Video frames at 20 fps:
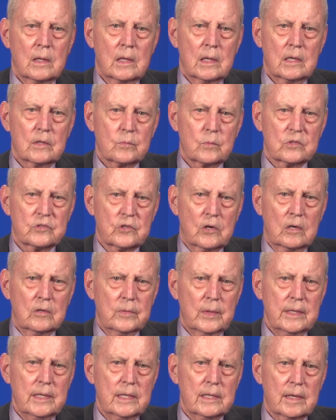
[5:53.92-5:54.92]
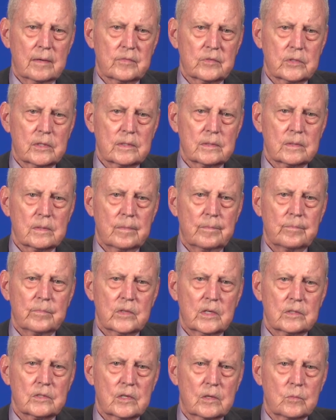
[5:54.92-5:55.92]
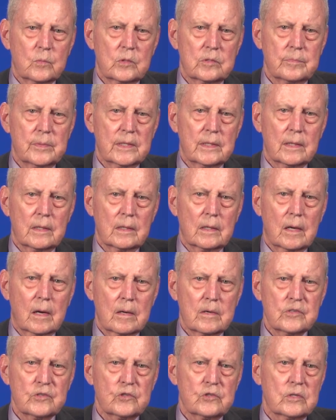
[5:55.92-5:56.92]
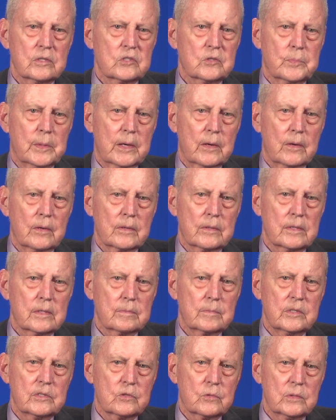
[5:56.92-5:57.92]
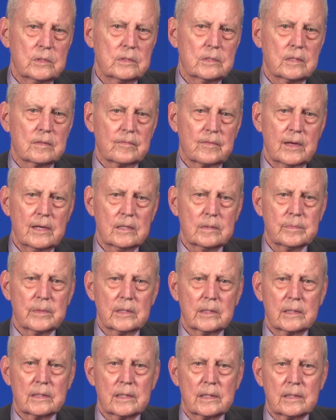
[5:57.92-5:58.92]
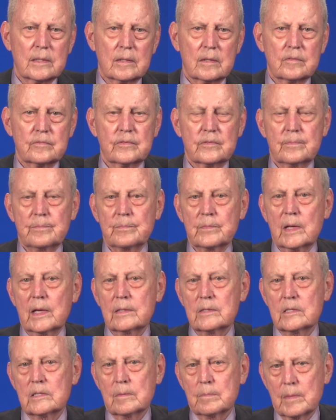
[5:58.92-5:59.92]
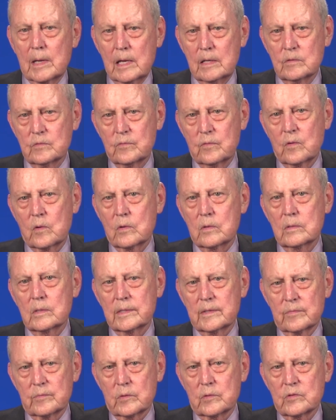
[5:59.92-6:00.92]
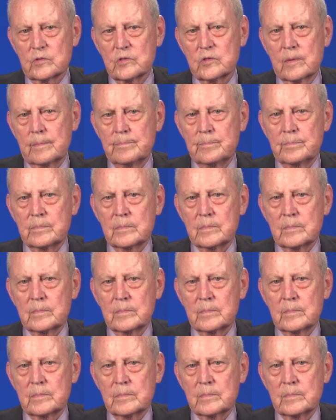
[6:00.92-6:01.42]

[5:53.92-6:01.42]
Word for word: It was already evident that there would be a large disparity between the availability of and demand for livers.